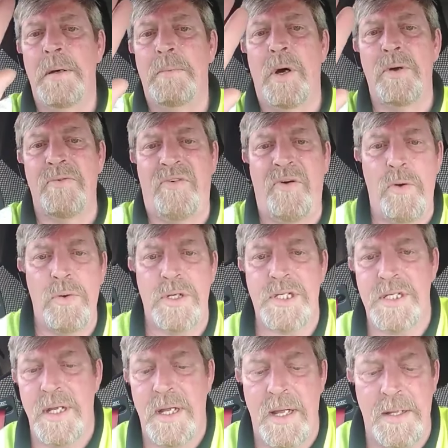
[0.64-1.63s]
Morning
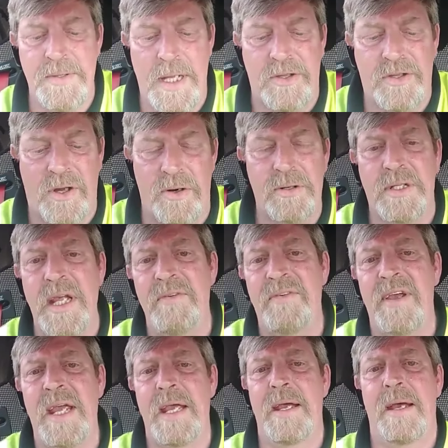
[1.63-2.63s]
folks, Andy
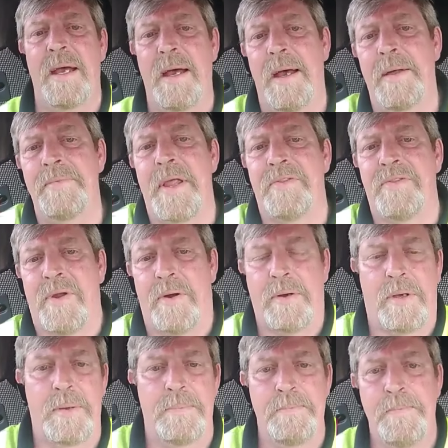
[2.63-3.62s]
Davey and the truck.
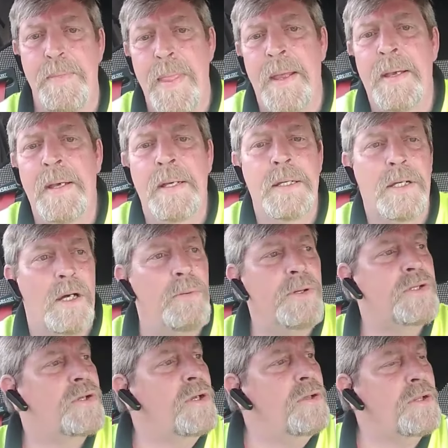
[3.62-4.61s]

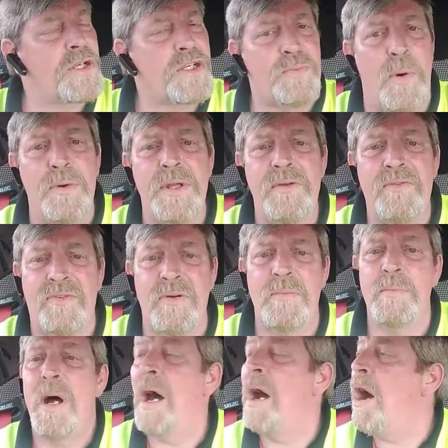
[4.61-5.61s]
Coming to you this morning
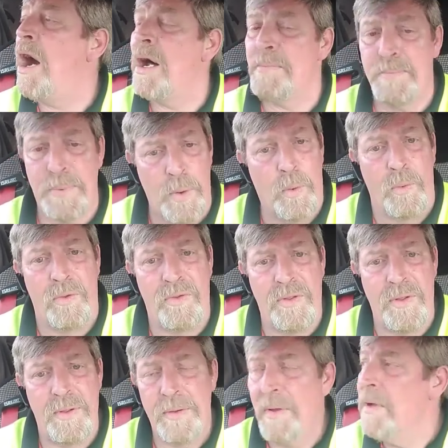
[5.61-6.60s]
from Arbroath,
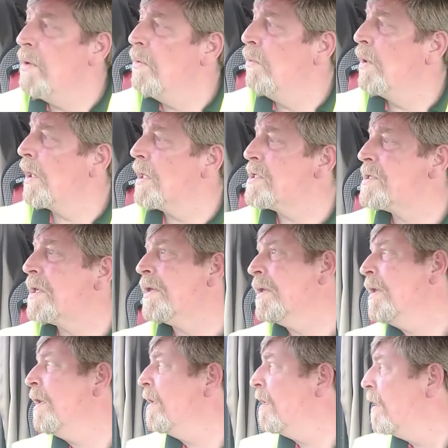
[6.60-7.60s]
where it's
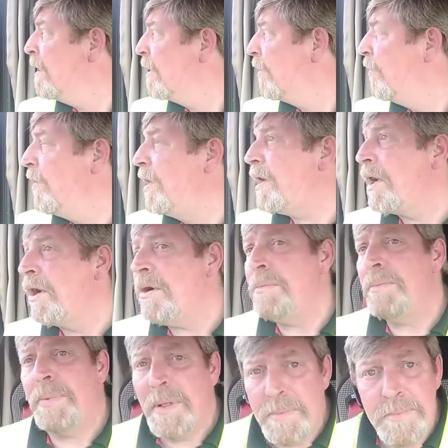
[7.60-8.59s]
clearing up,
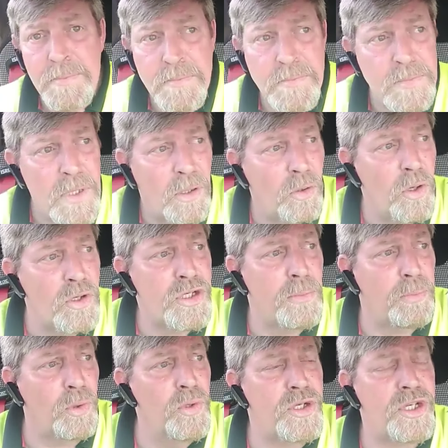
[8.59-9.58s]
lots
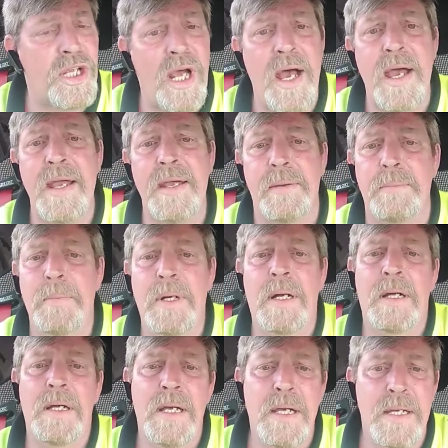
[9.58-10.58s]
of blue sky,
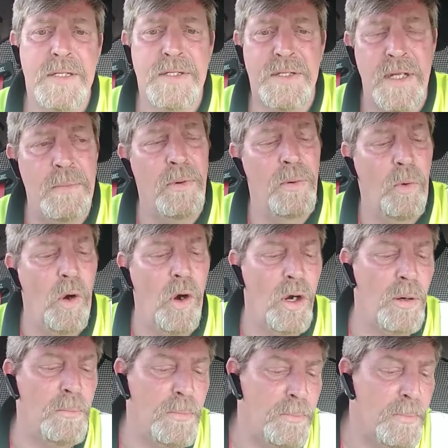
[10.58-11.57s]
extremely
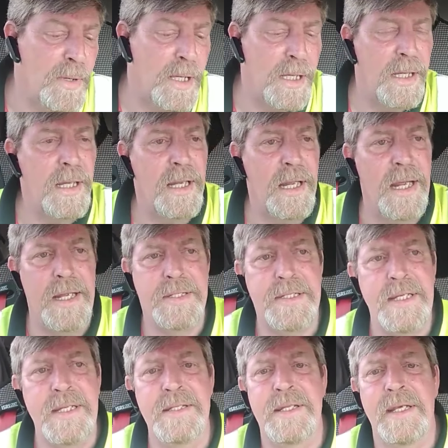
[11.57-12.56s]
warm,
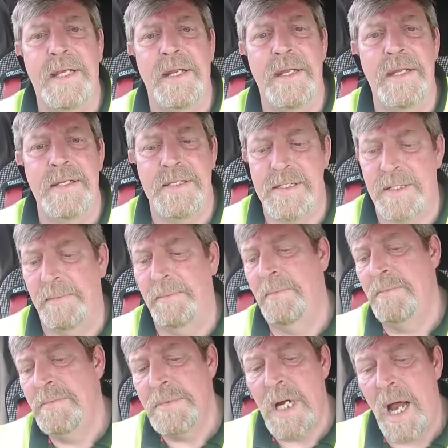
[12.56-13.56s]
18 degrees.
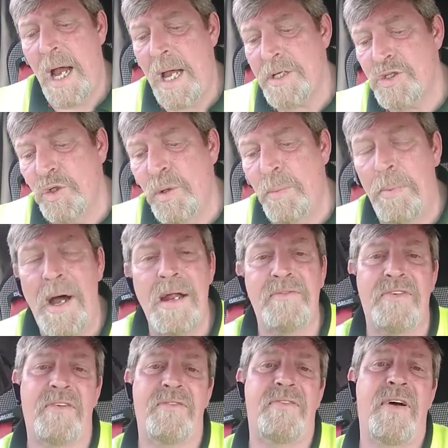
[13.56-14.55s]
That's no bad
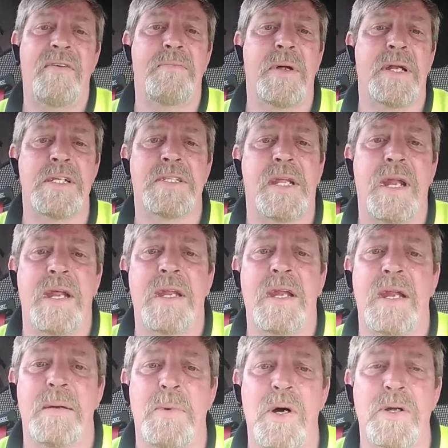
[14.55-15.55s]
for 5 minutes to 9
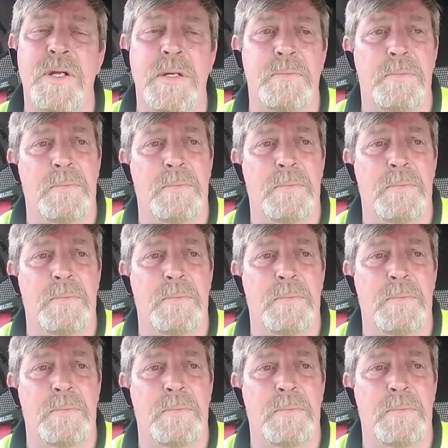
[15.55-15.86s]
in the morning.